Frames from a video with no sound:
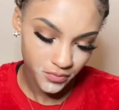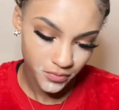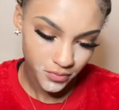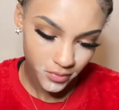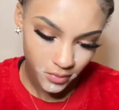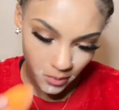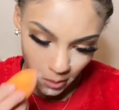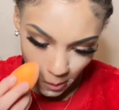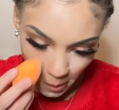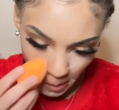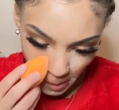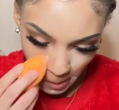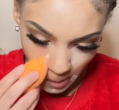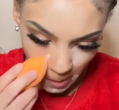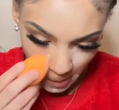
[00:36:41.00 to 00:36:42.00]

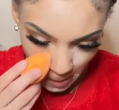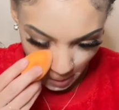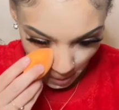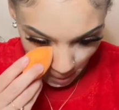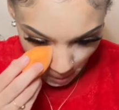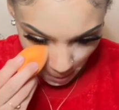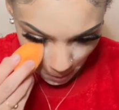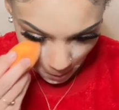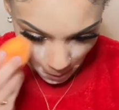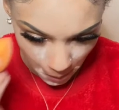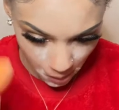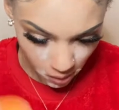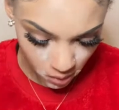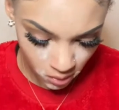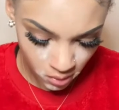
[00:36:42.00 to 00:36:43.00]

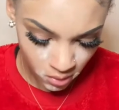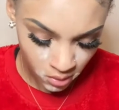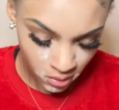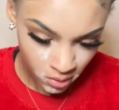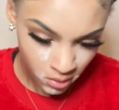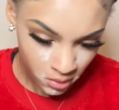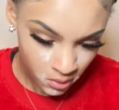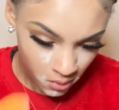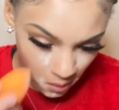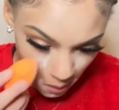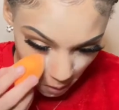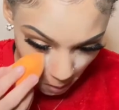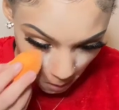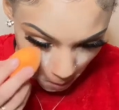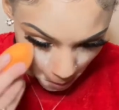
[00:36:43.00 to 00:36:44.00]

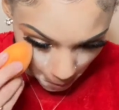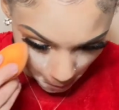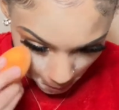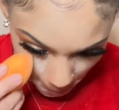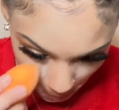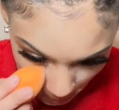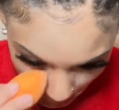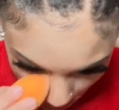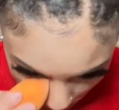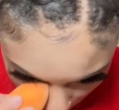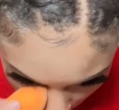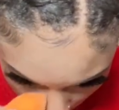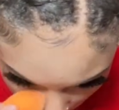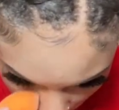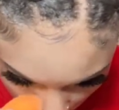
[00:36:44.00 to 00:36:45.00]

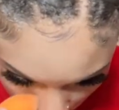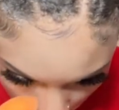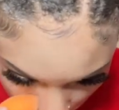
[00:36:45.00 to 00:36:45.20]
[no speech]